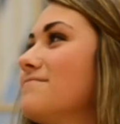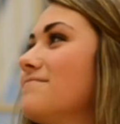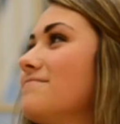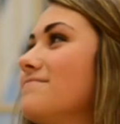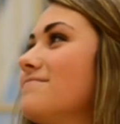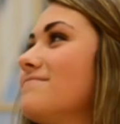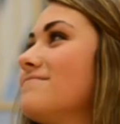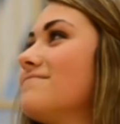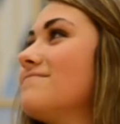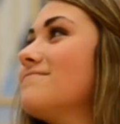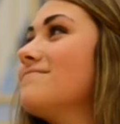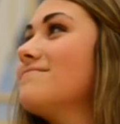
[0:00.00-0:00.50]

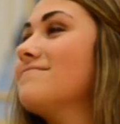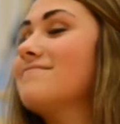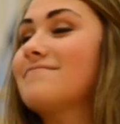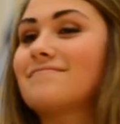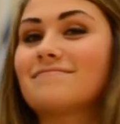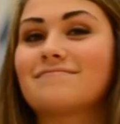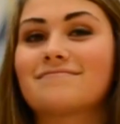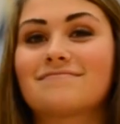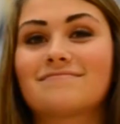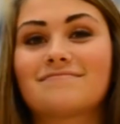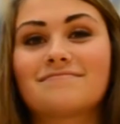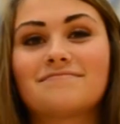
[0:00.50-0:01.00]

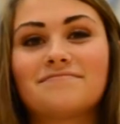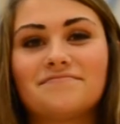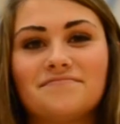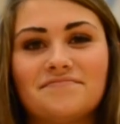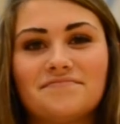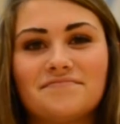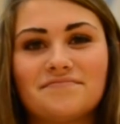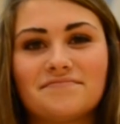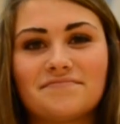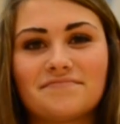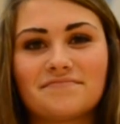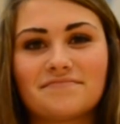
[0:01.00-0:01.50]

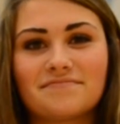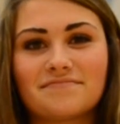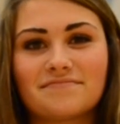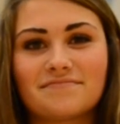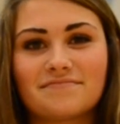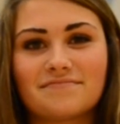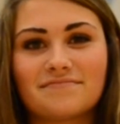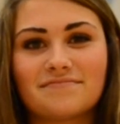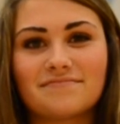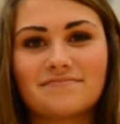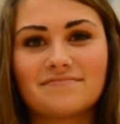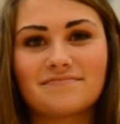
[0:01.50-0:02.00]

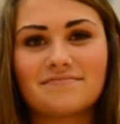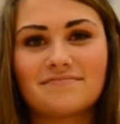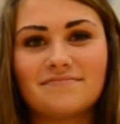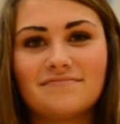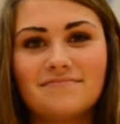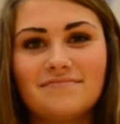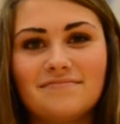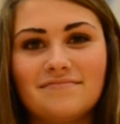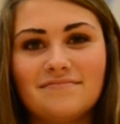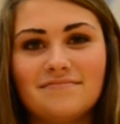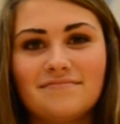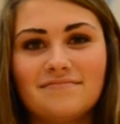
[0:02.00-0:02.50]

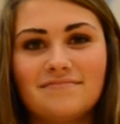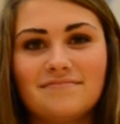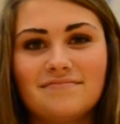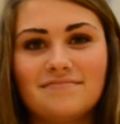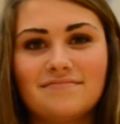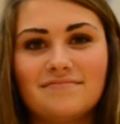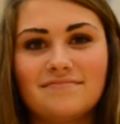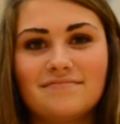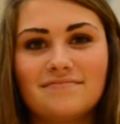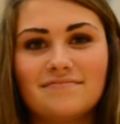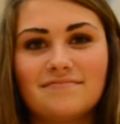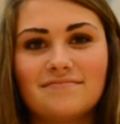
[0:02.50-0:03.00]

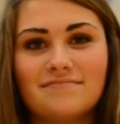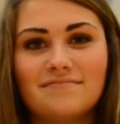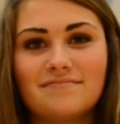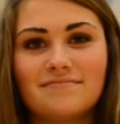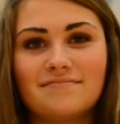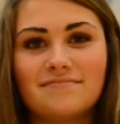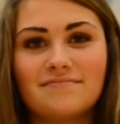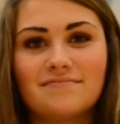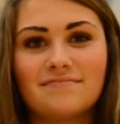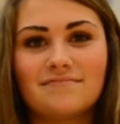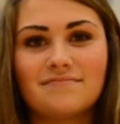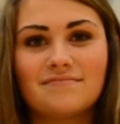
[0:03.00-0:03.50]

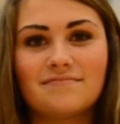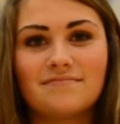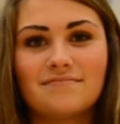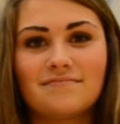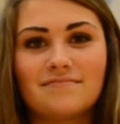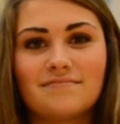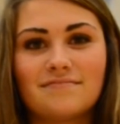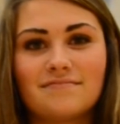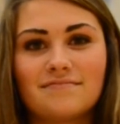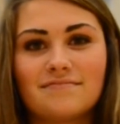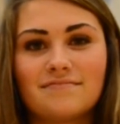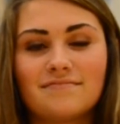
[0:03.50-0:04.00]

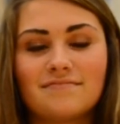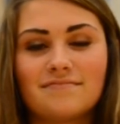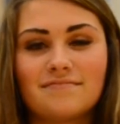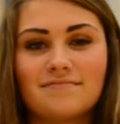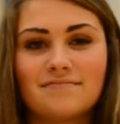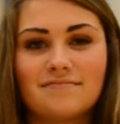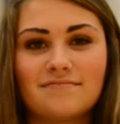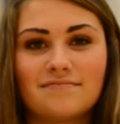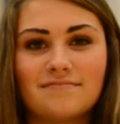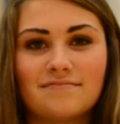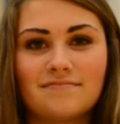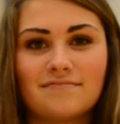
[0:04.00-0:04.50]

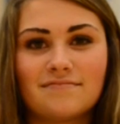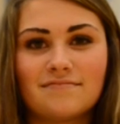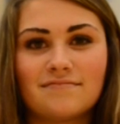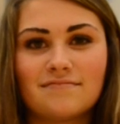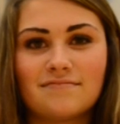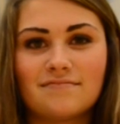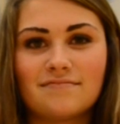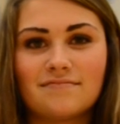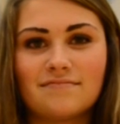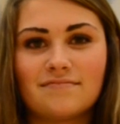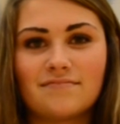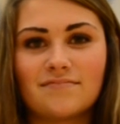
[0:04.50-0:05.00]

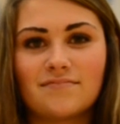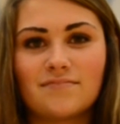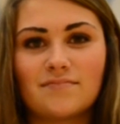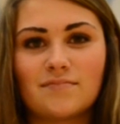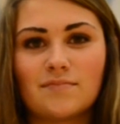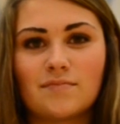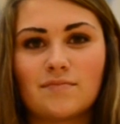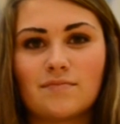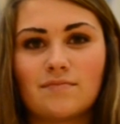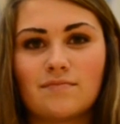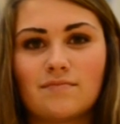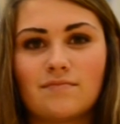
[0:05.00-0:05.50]

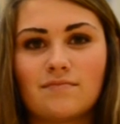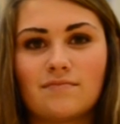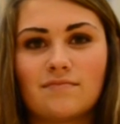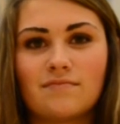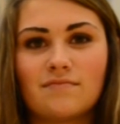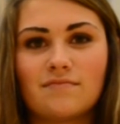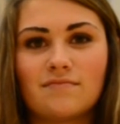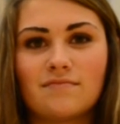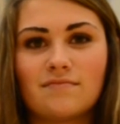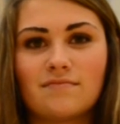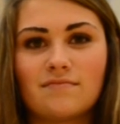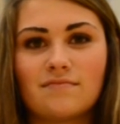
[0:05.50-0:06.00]

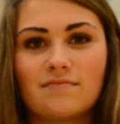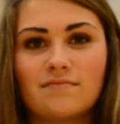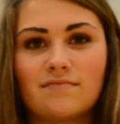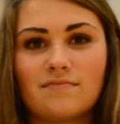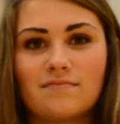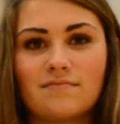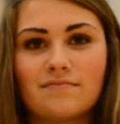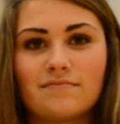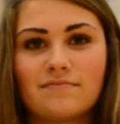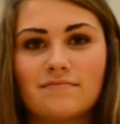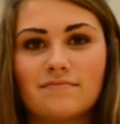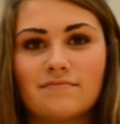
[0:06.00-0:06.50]

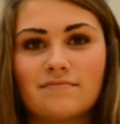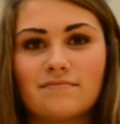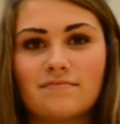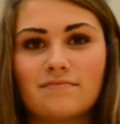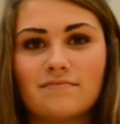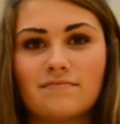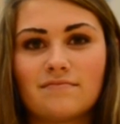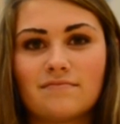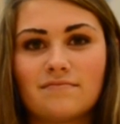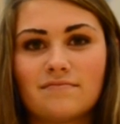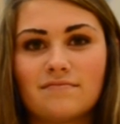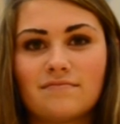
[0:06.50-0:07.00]

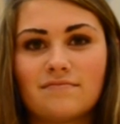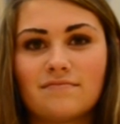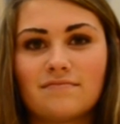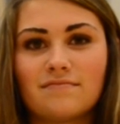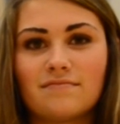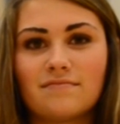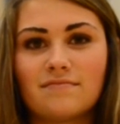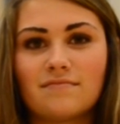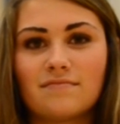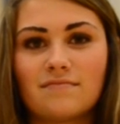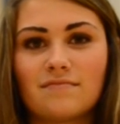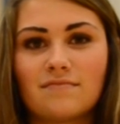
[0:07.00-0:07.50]

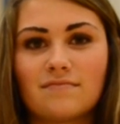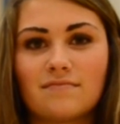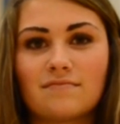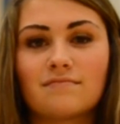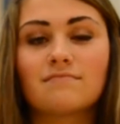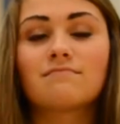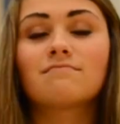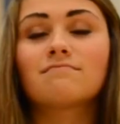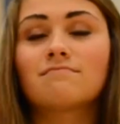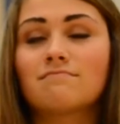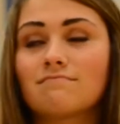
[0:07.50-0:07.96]
[no speech]